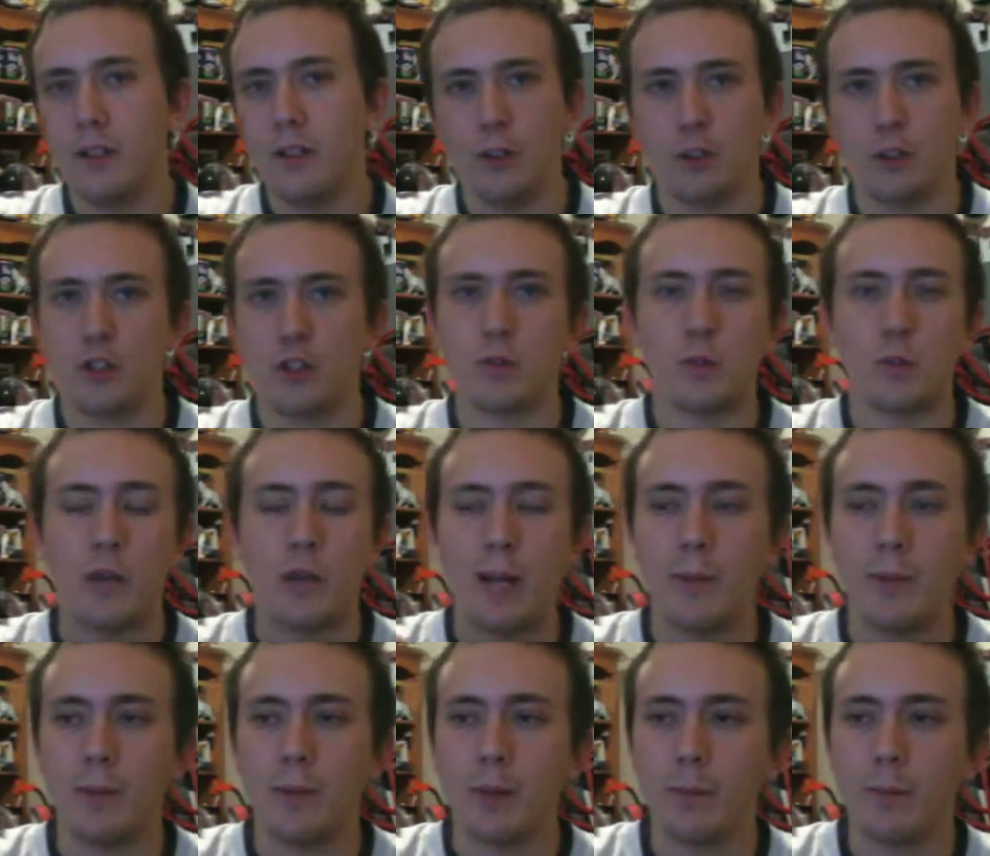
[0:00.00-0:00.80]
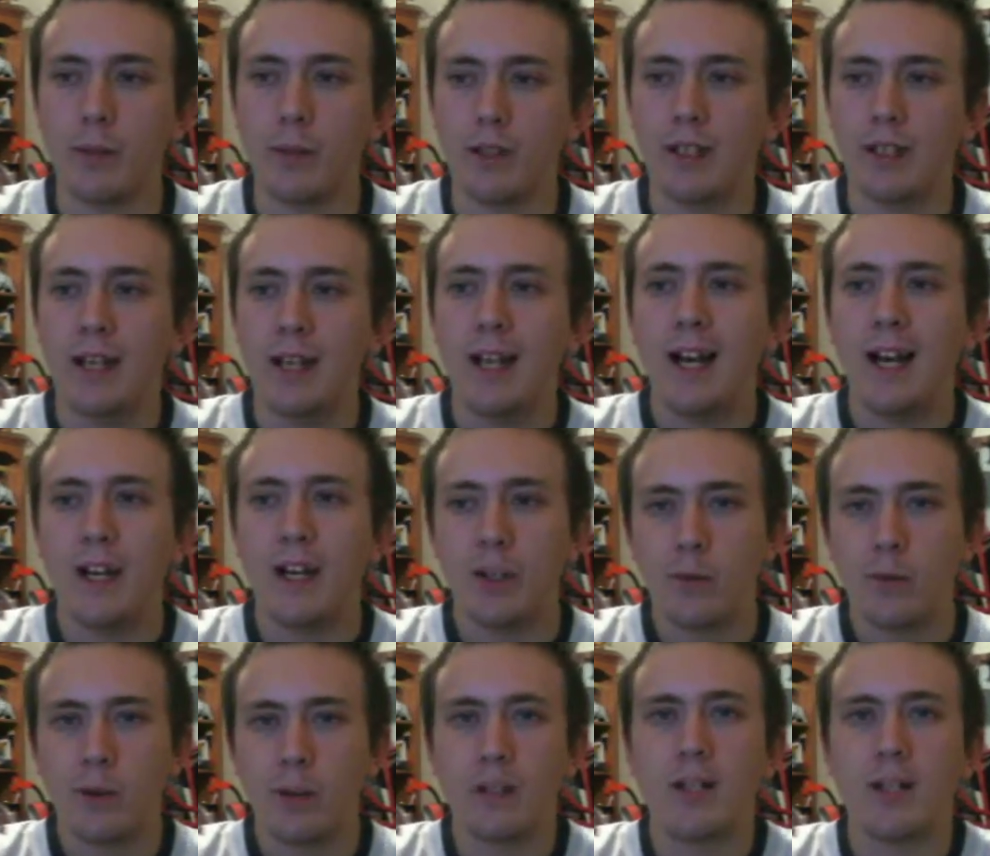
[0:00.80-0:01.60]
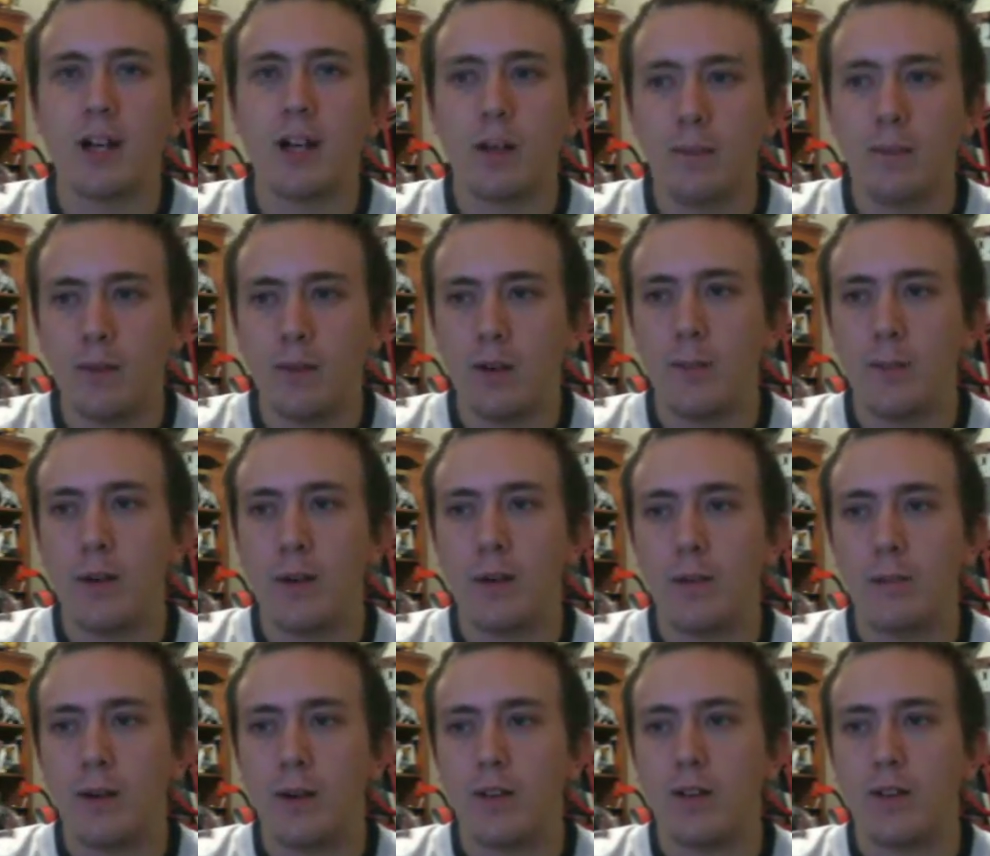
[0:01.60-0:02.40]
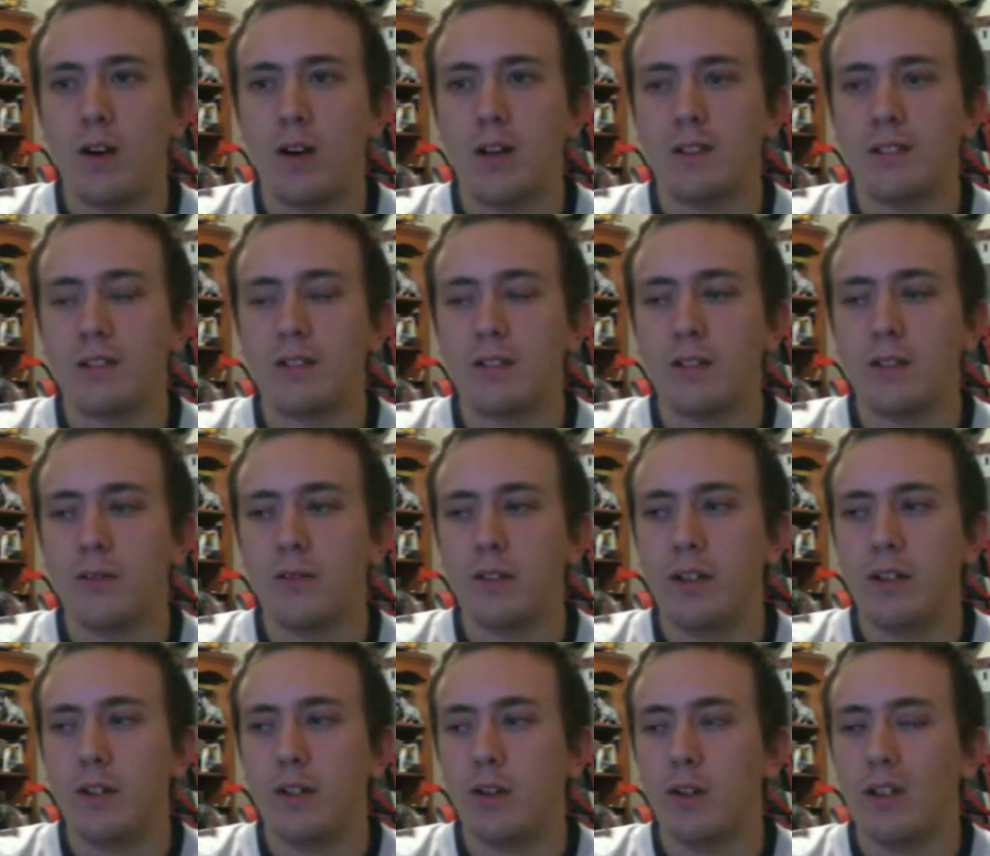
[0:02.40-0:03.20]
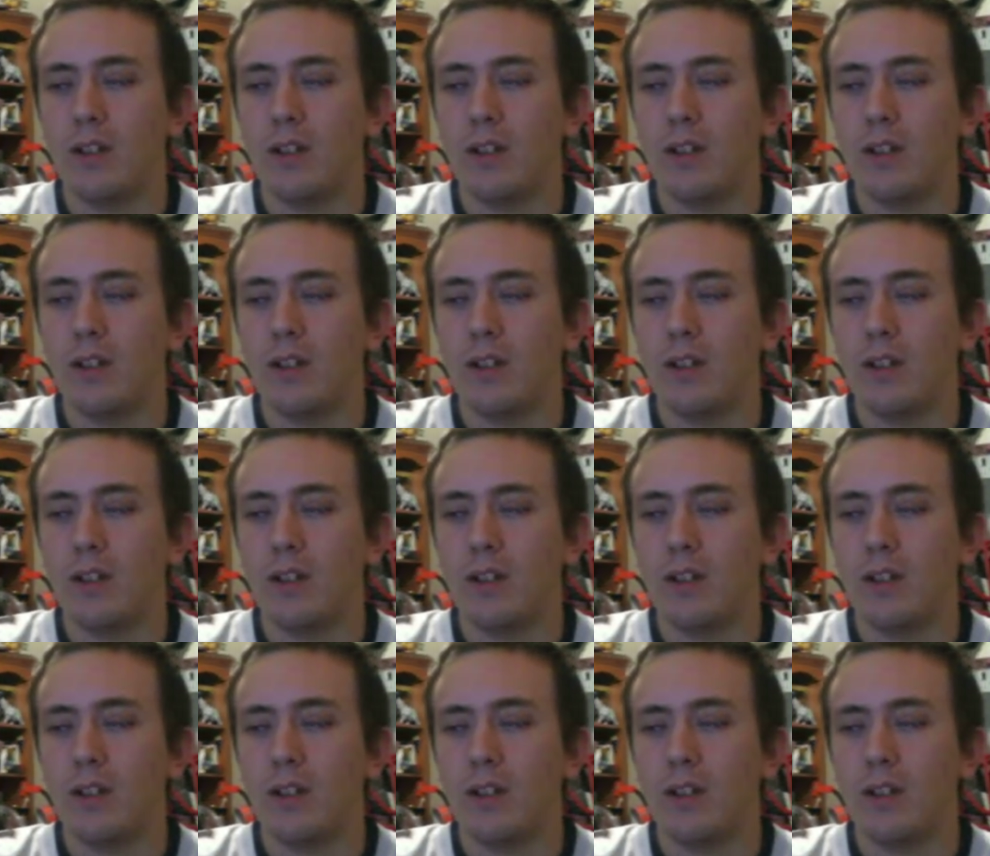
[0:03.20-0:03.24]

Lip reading: just rambling. But I did want to talk about my thoughts on the video.